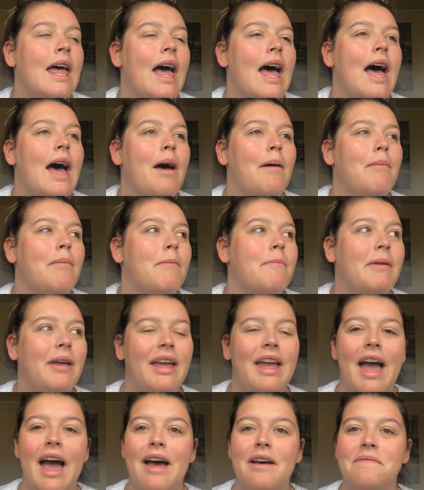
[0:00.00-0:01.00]

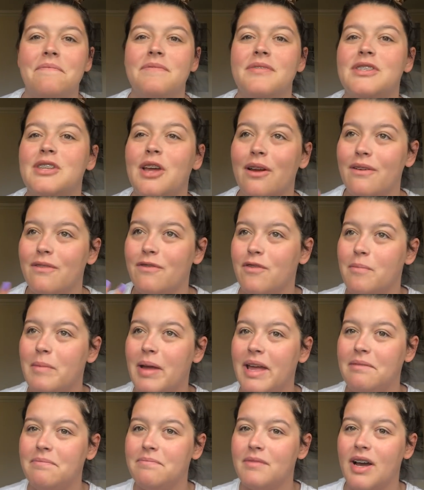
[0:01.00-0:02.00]
But yeah, so for
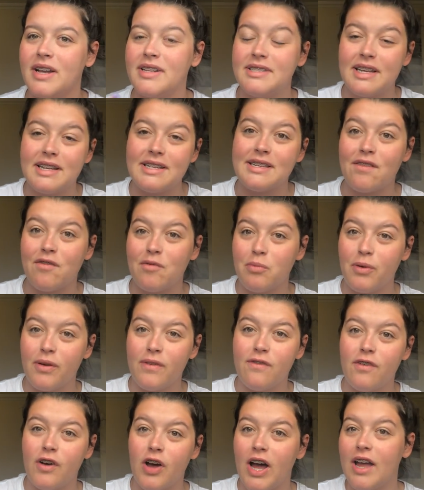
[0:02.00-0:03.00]
me, I'd say
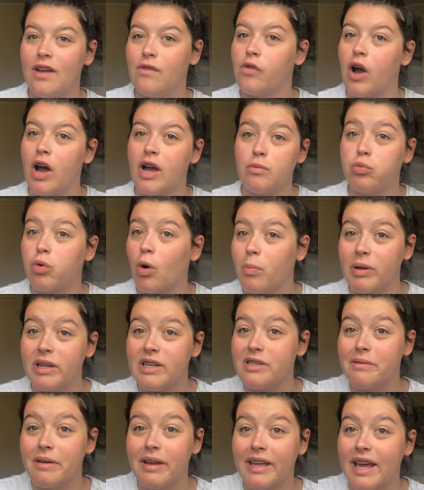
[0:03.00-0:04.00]
7.5. I'd
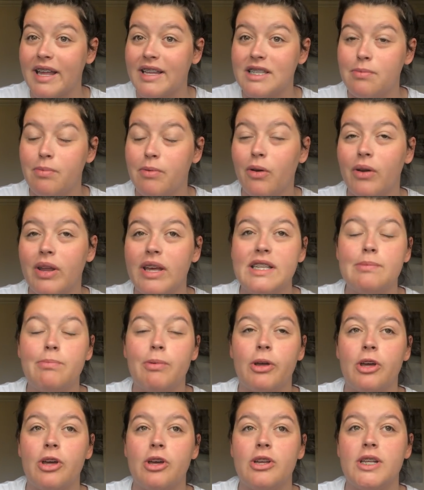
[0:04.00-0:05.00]
probably do it again, to be honest,
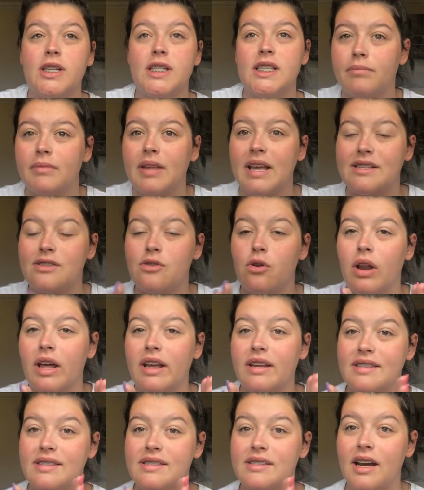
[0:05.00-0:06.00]
because it's not
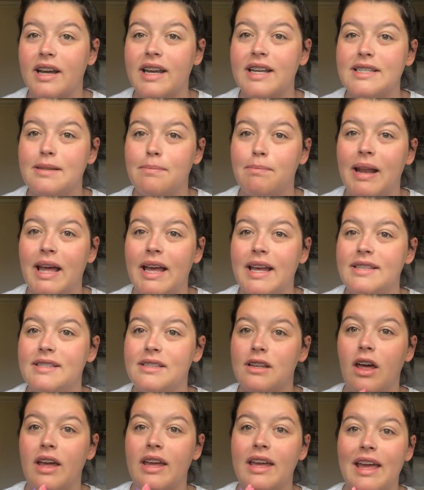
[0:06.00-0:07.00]
like stuck into
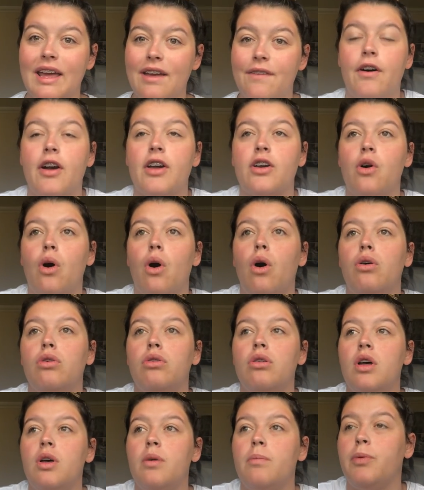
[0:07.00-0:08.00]
place. So like if I
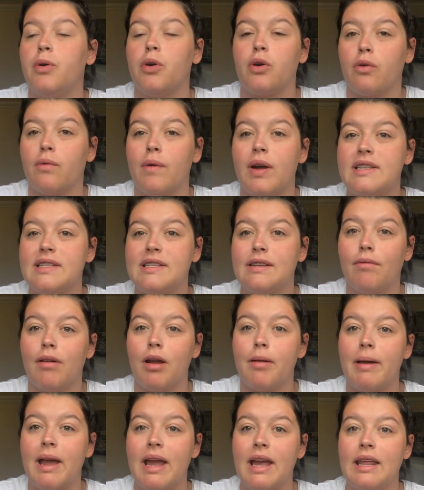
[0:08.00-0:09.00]
got Bucharest in
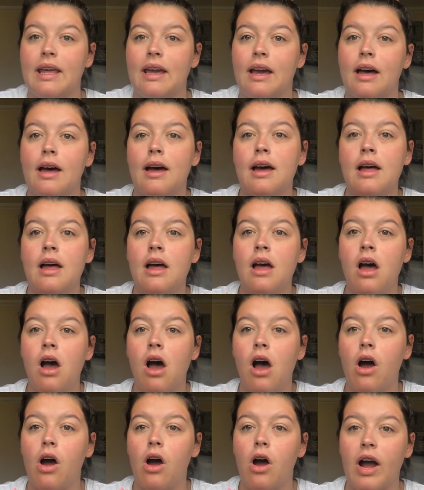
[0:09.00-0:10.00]
Romania,
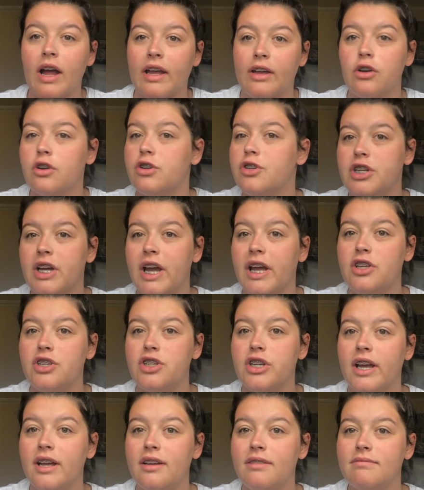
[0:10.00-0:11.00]
I could
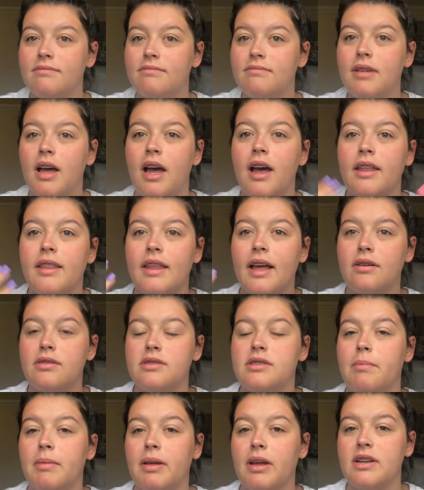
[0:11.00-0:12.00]
change it, and that
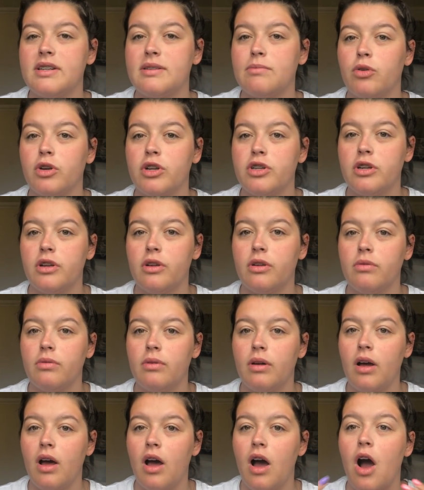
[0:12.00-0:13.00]
was something I didn't want to
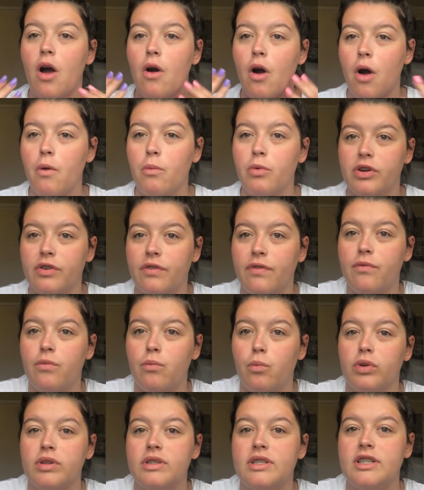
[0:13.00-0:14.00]
do. I would have
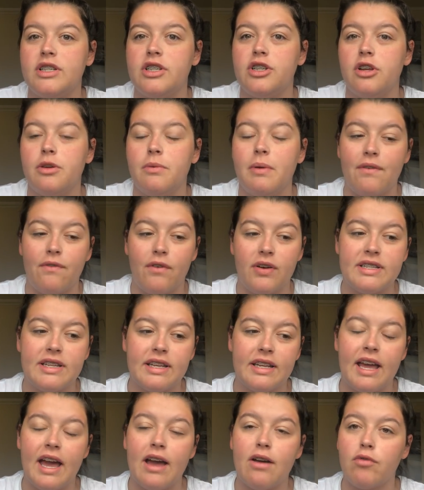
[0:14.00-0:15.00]
wanted to do if I
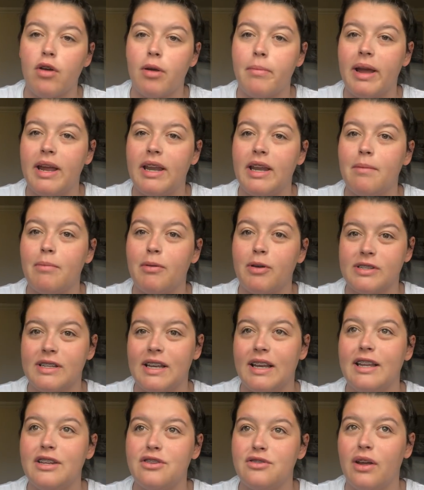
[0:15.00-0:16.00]
did get Romania, because
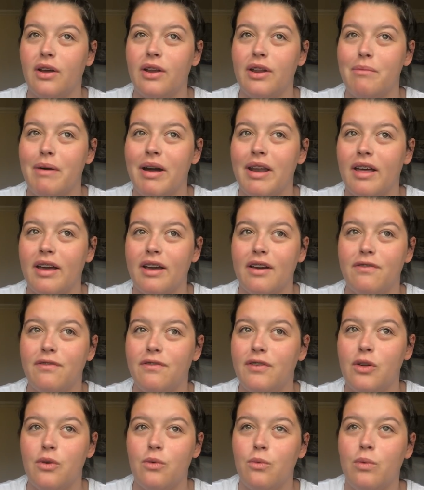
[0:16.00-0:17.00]
I literally only went like a
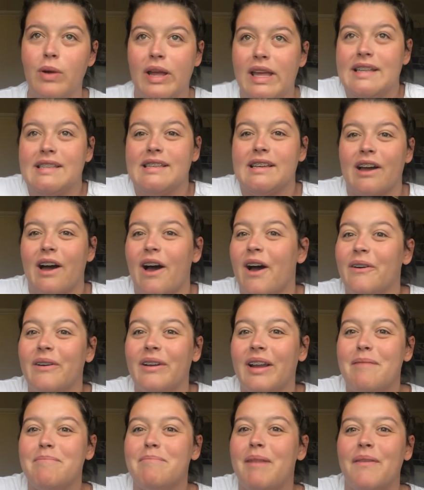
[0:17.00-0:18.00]
few weeks ago,
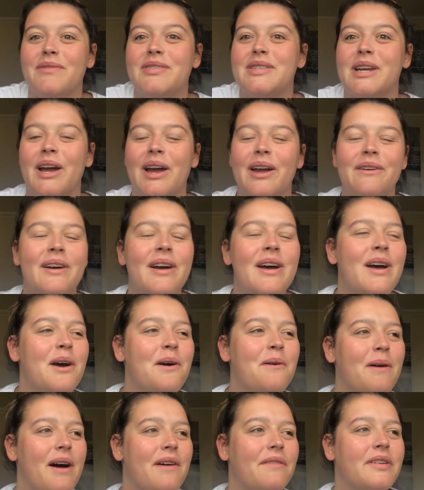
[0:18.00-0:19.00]
like months ago,
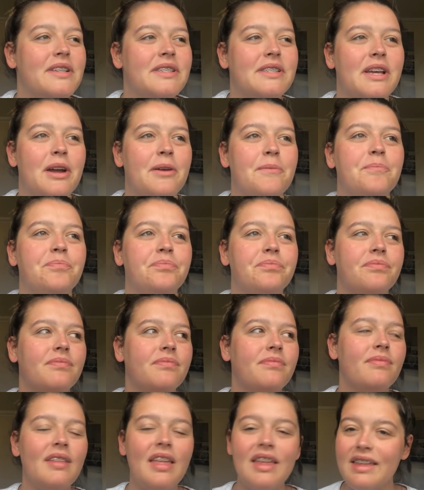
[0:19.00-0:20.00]
whatever. So
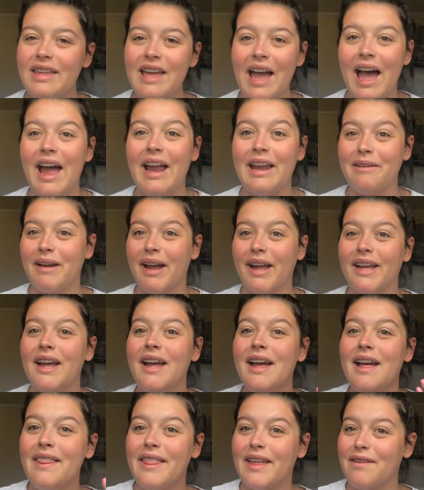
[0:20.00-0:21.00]
yeah, anyway,
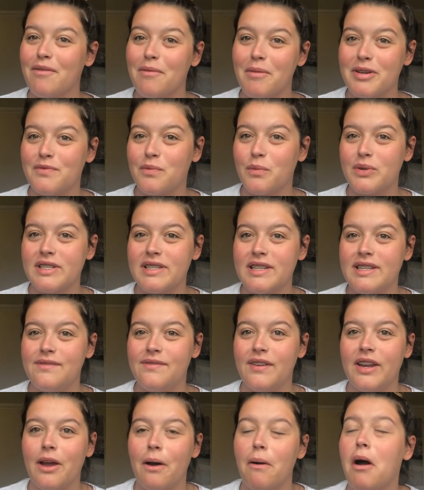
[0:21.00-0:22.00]
thank you very much for watching
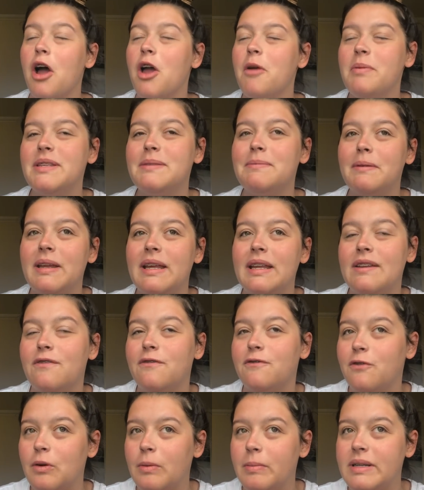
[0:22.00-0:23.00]
this video. I hope it's been
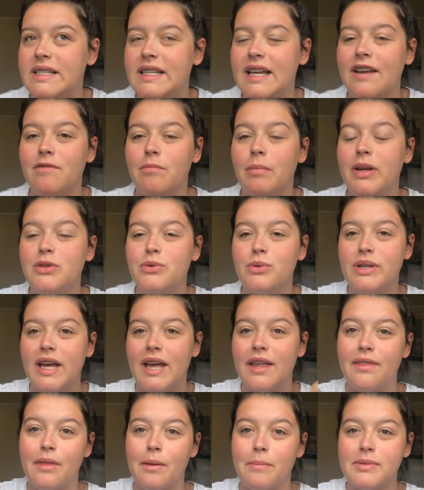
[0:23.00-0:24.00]
informative. Make sure to
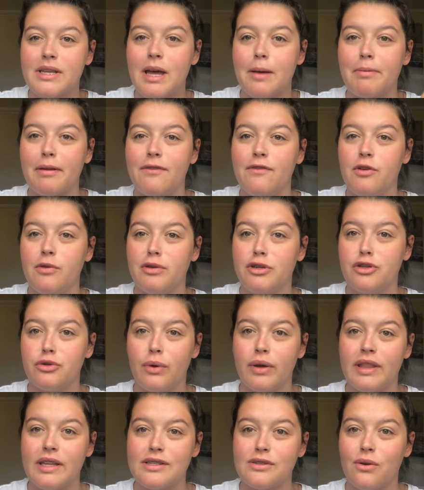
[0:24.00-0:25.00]
hit thumbs up if you
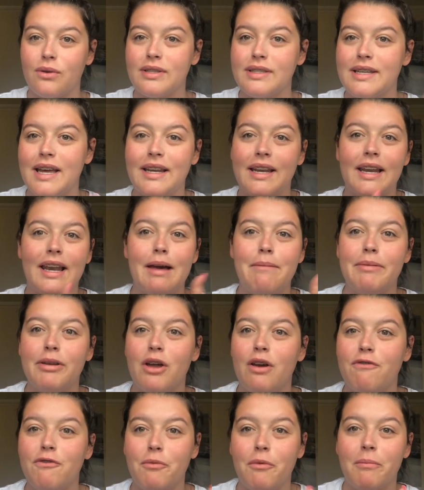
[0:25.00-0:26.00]
enjoy this content, and let me
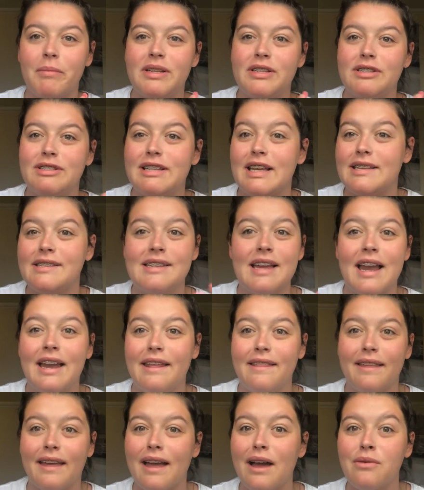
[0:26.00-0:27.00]
know if you want me to test
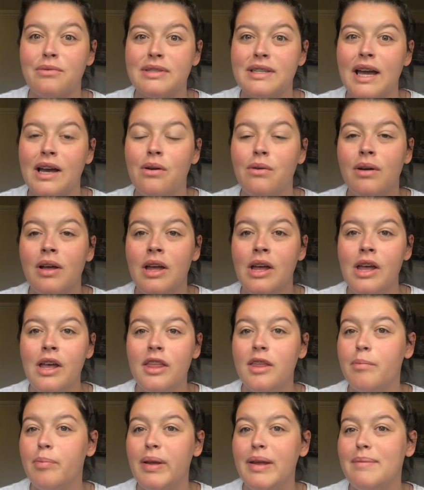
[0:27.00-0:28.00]
anything else out
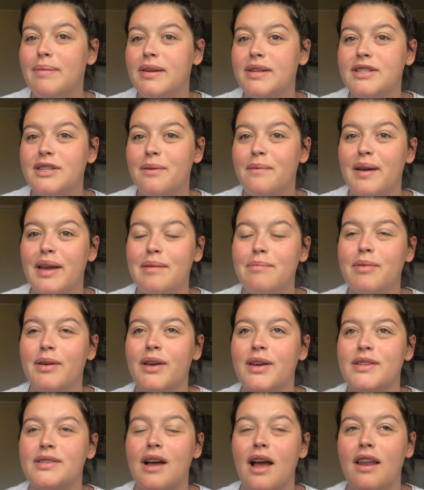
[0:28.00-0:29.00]
that people are doing,
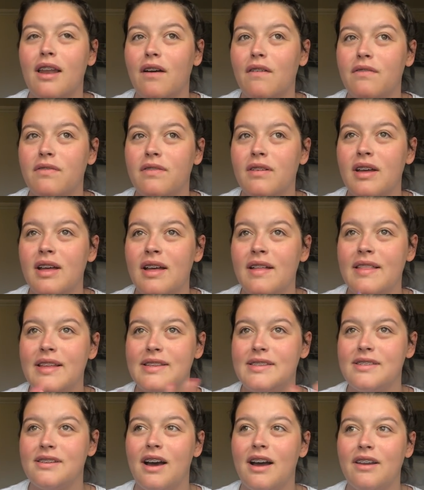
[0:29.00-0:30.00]
because I love
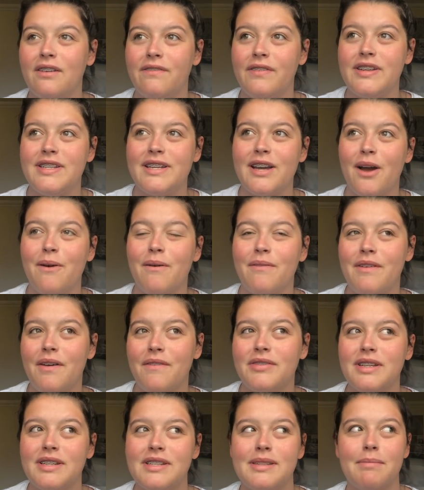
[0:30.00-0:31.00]
this style of video. I've
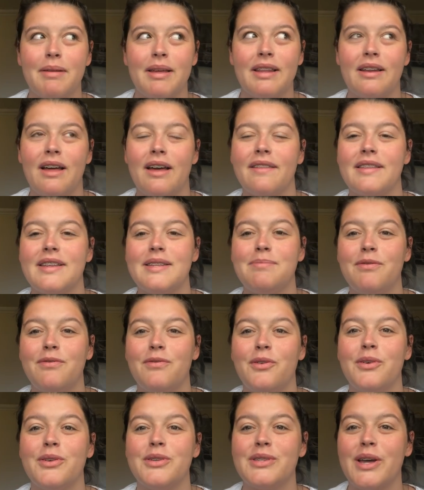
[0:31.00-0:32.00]
never done something like this
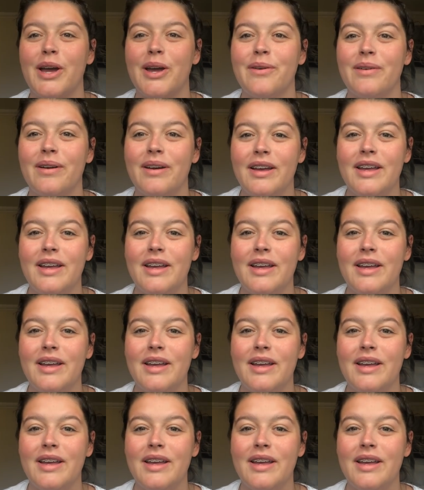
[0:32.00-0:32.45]
before, so